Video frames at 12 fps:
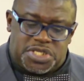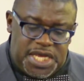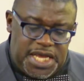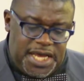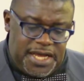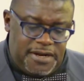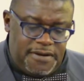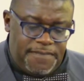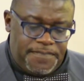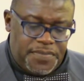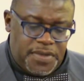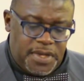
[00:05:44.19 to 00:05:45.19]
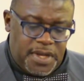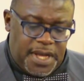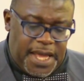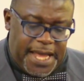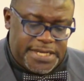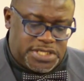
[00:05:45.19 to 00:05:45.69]
sin
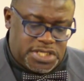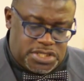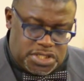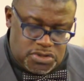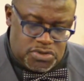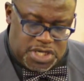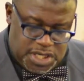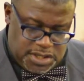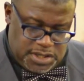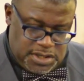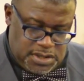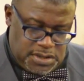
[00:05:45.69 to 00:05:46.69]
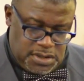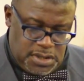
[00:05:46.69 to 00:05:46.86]
and to do good.